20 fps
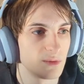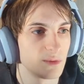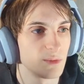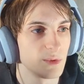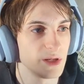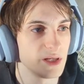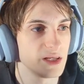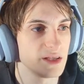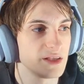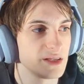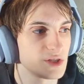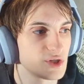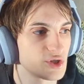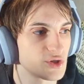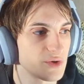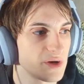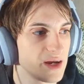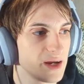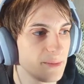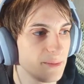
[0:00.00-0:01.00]
We did the
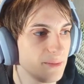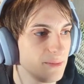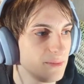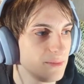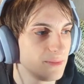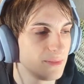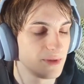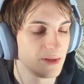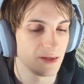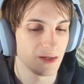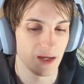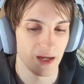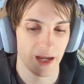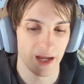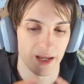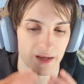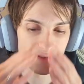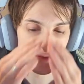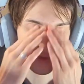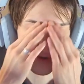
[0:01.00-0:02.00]
stream,
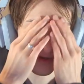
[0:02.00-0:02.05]
and throughout